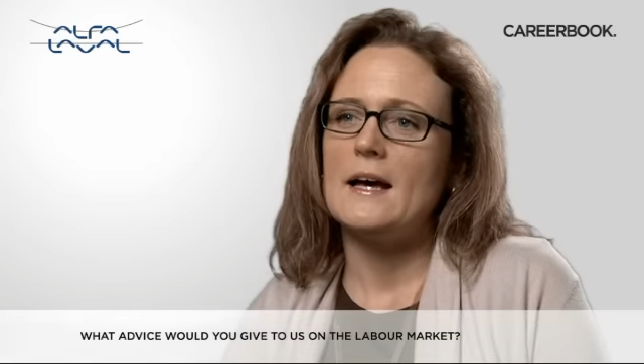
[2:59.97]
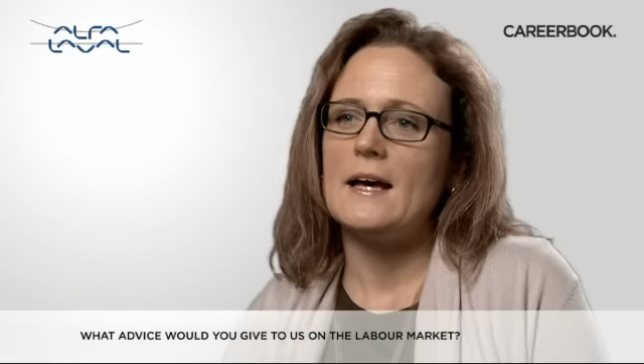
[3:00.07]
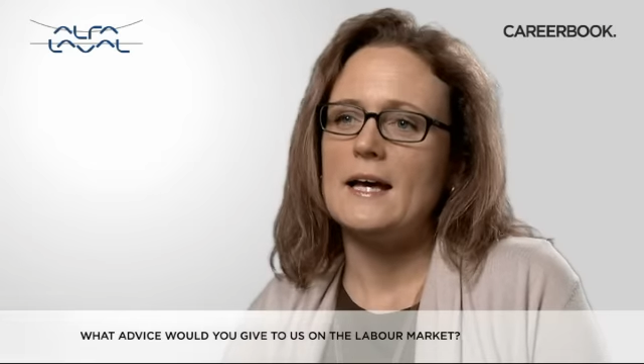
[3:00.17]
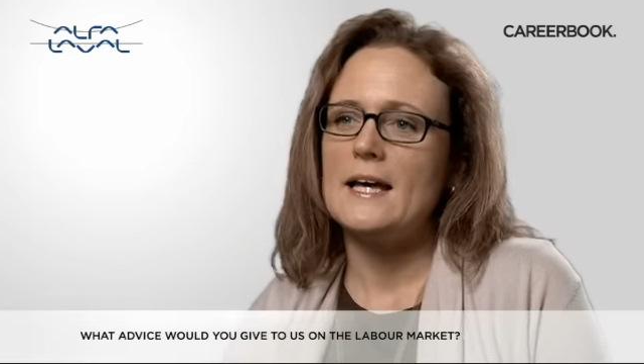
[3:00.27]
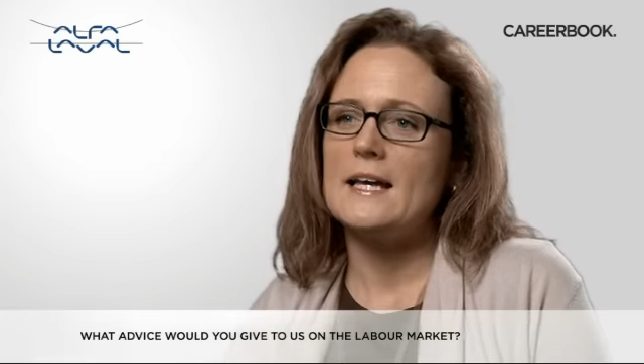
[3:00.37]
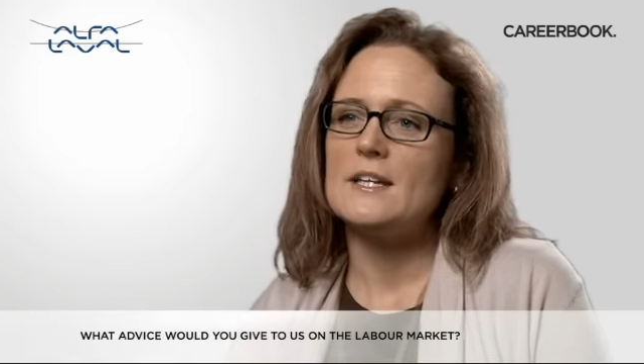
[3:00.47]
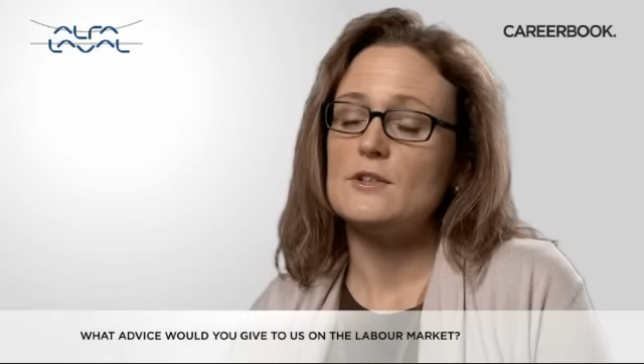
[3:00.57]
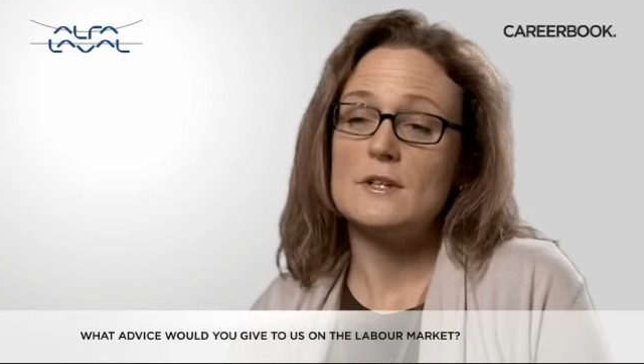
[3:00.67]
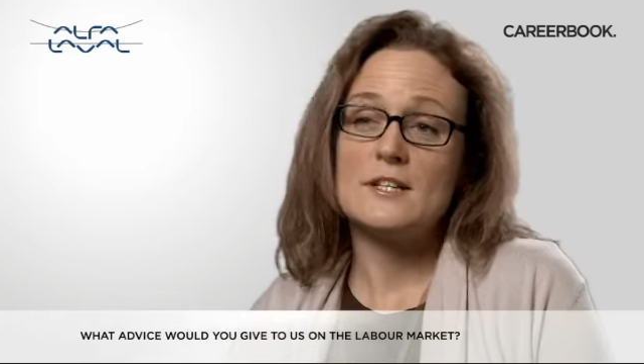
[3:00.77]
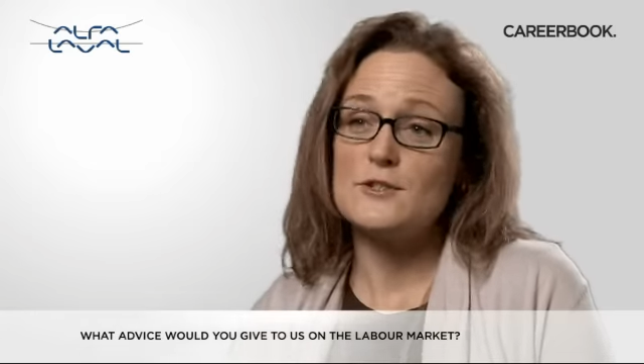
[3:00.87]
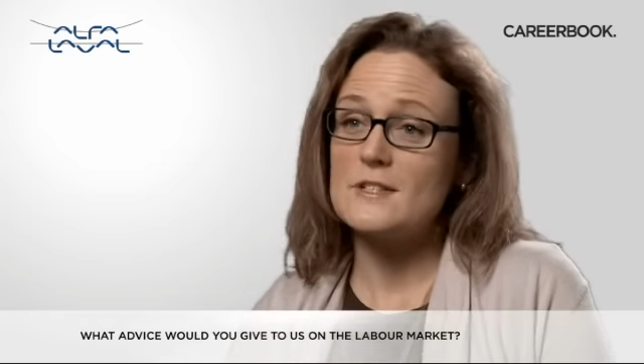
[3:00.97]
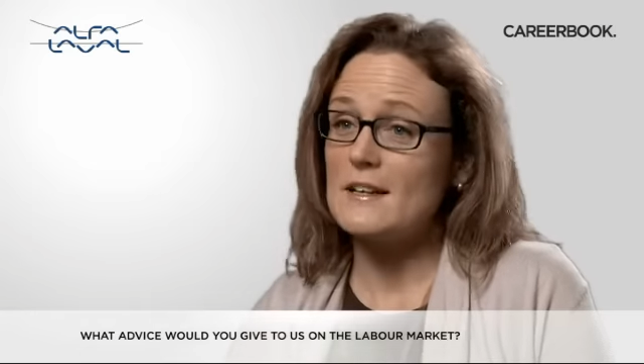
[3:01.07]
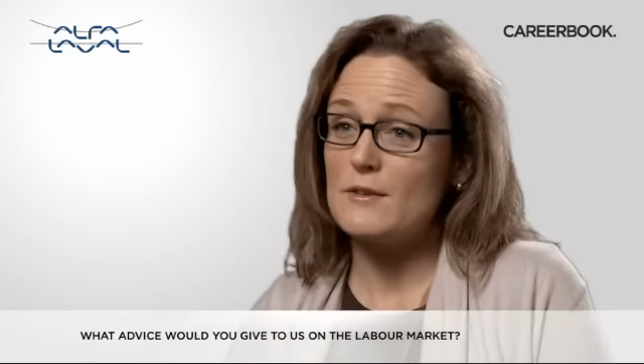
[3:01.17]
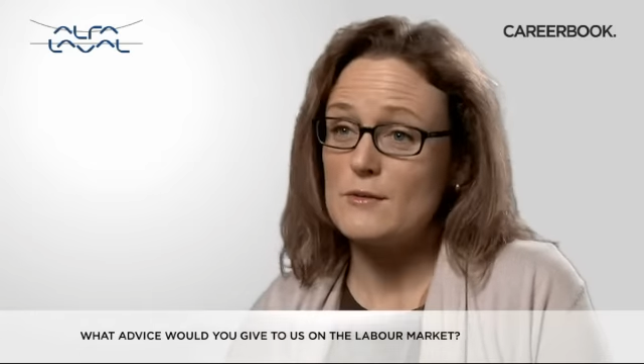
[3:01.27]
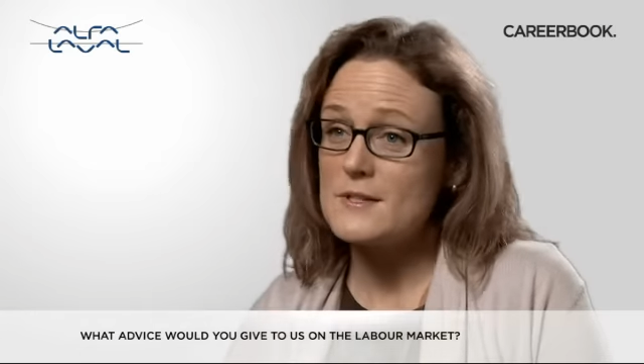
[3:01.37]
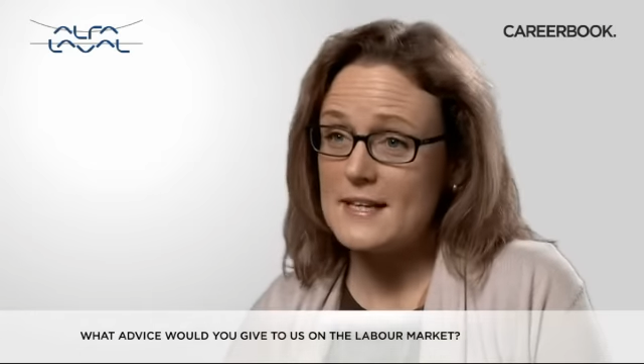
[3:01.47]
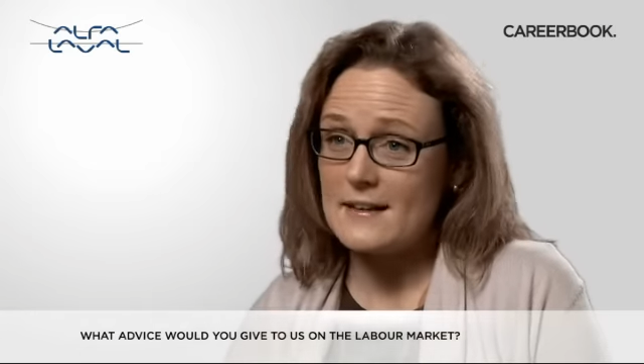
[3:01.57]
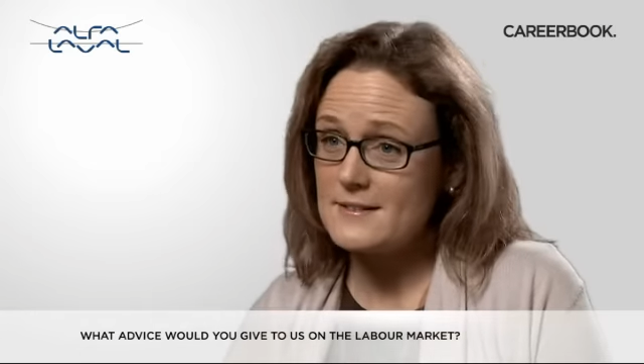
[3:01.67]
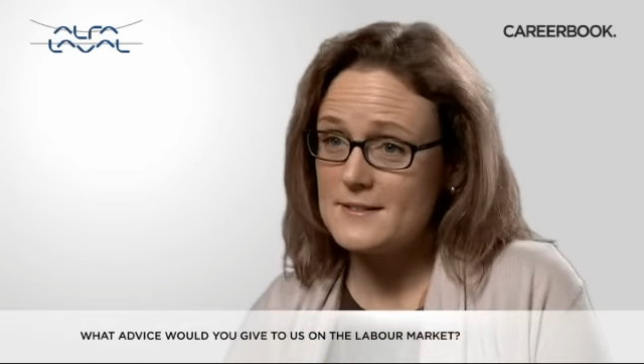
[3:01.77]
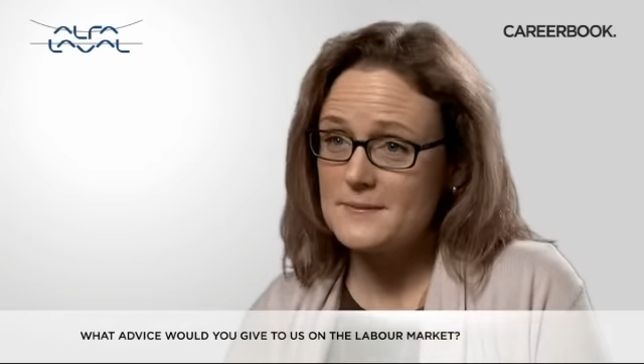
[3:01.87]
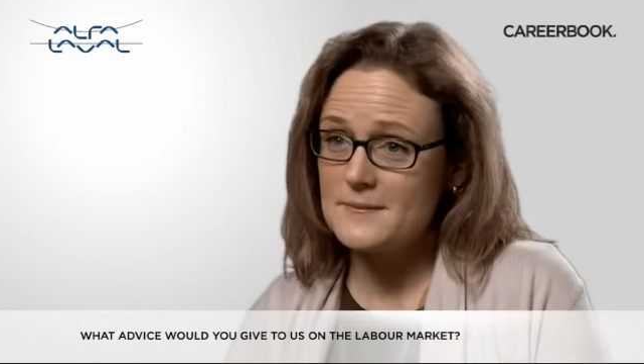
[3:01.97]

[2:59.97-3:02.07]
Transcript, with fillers: And you need to deliver result